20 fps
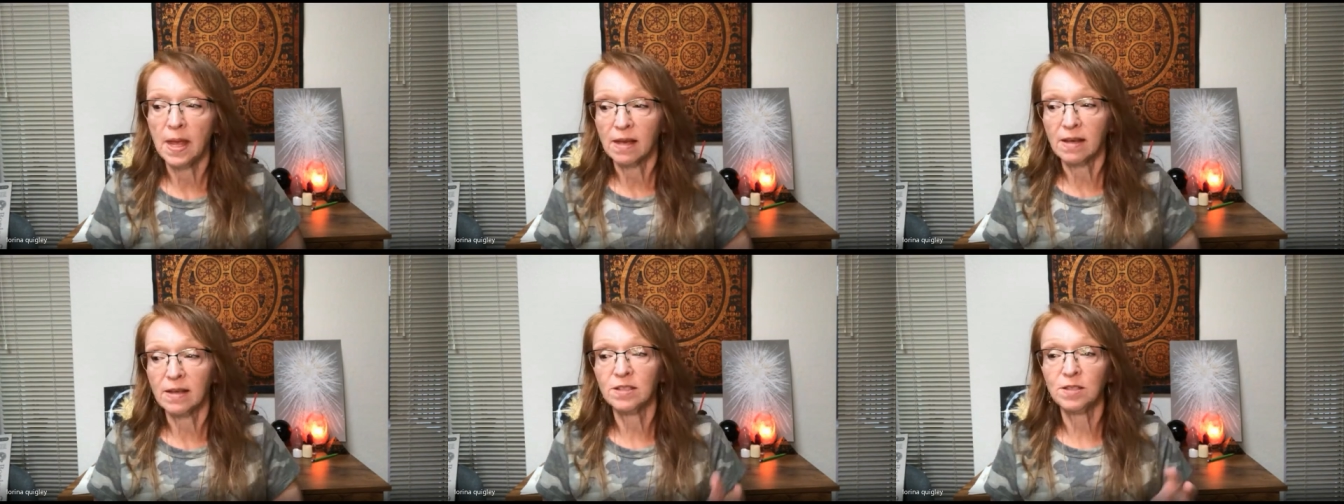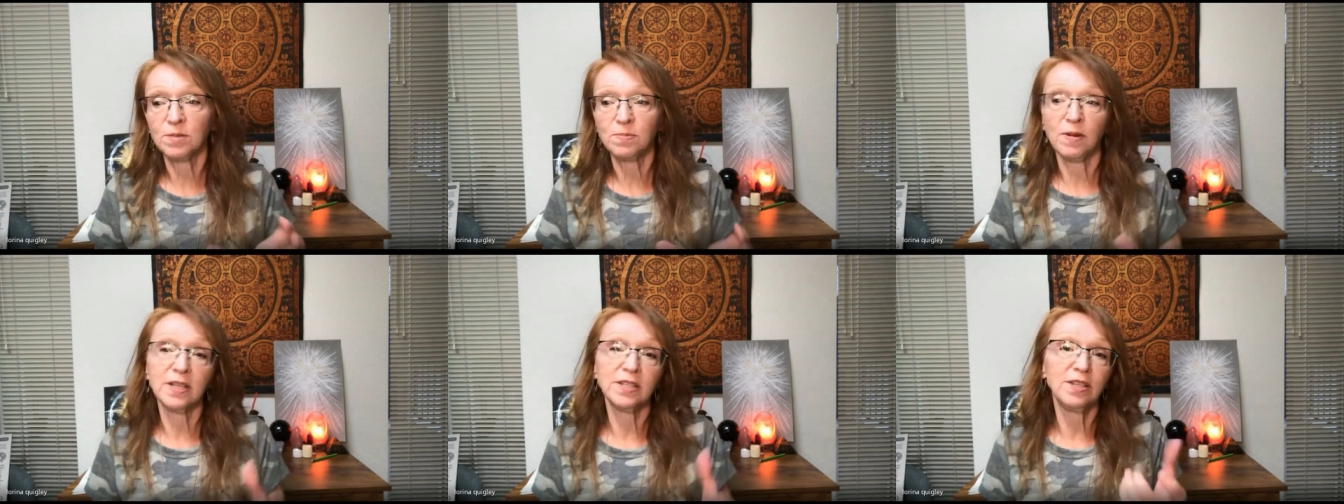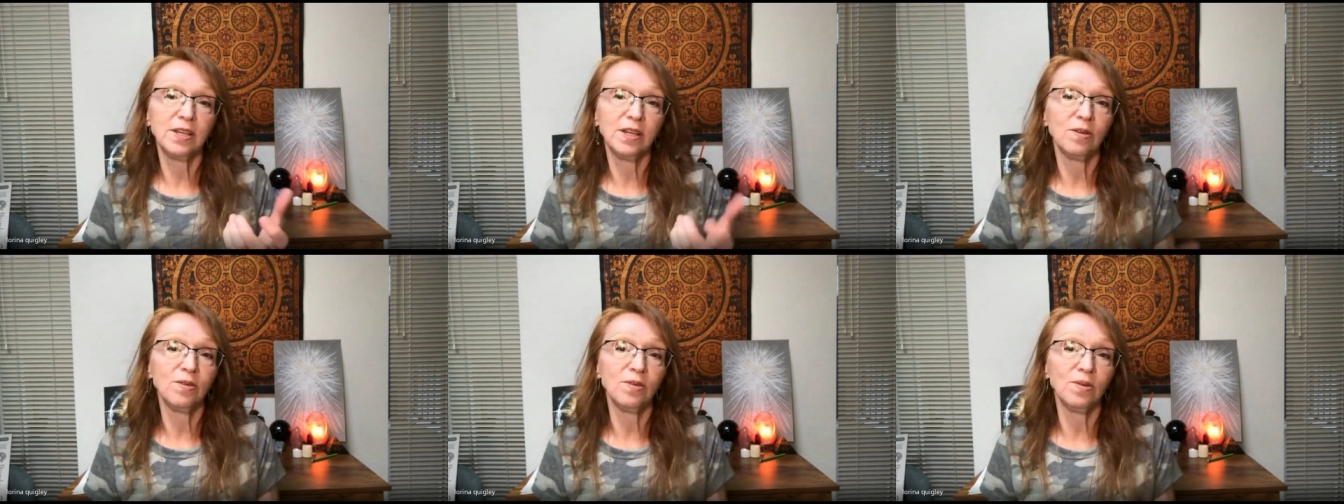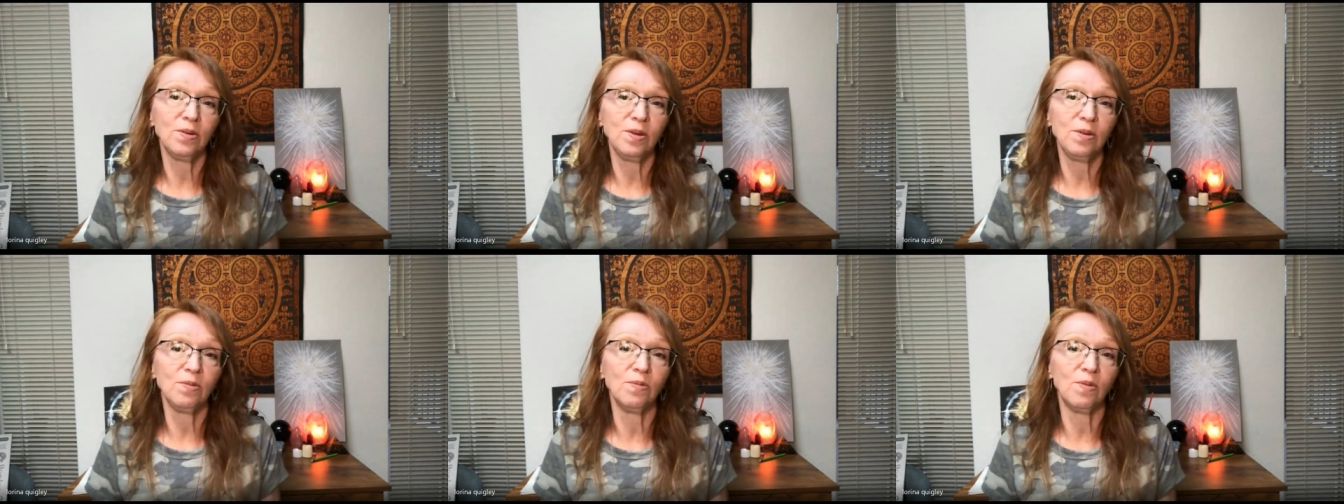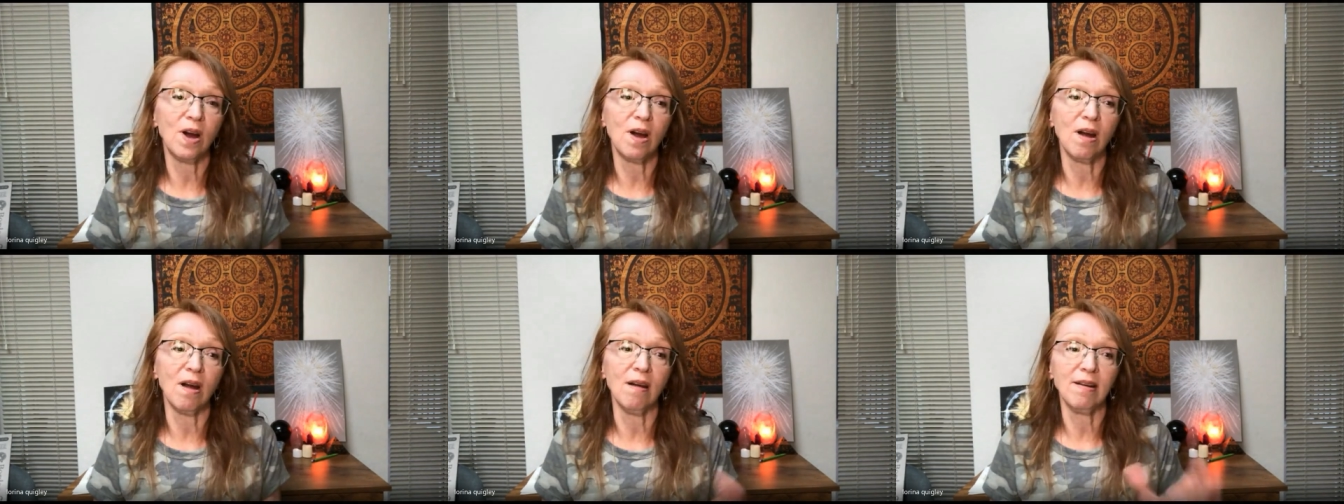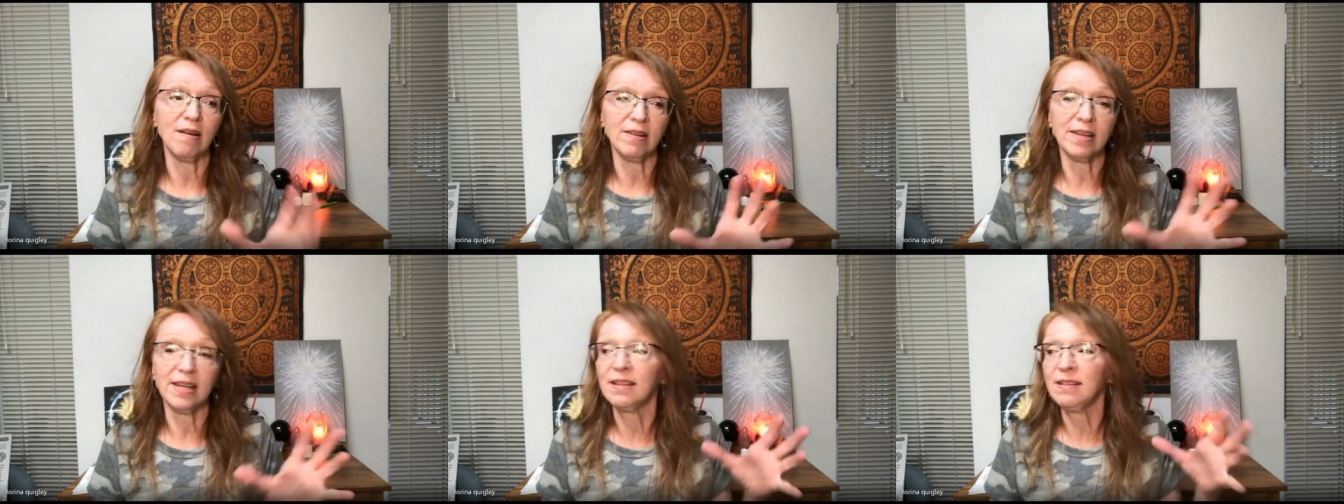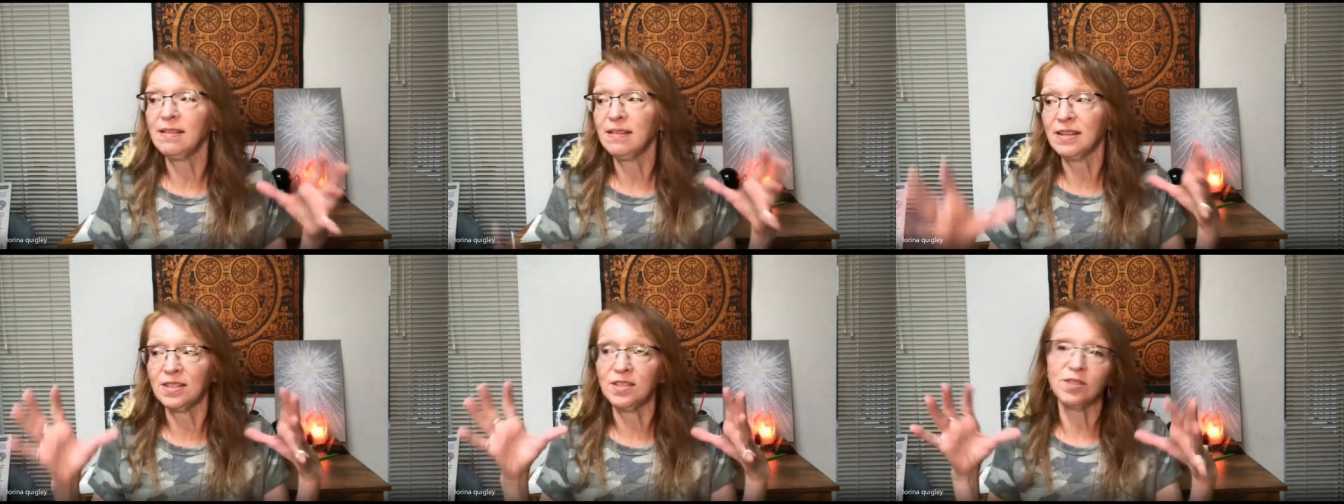who you are
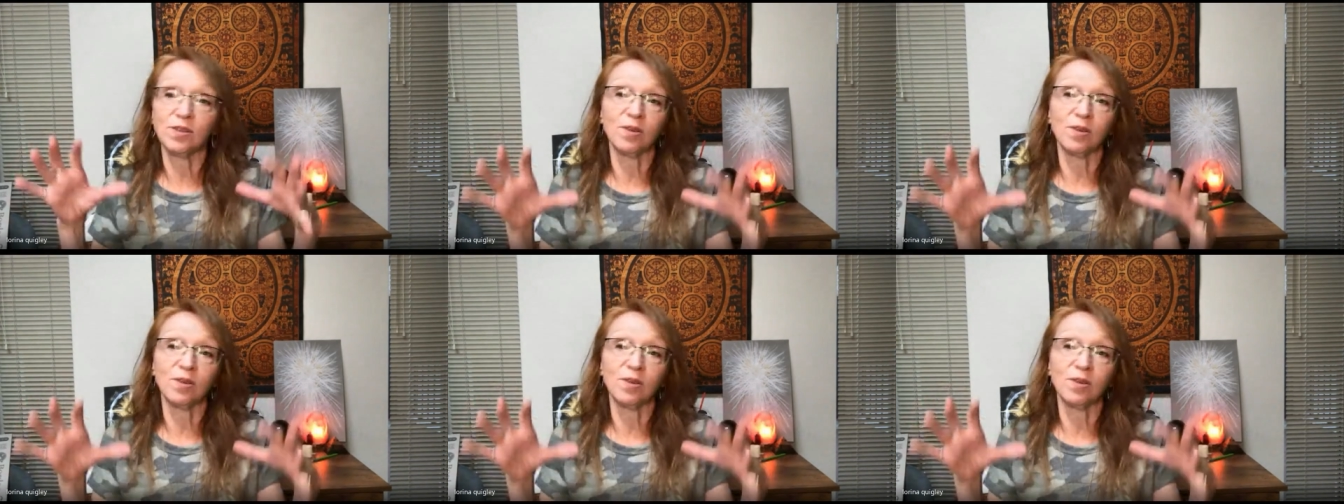in this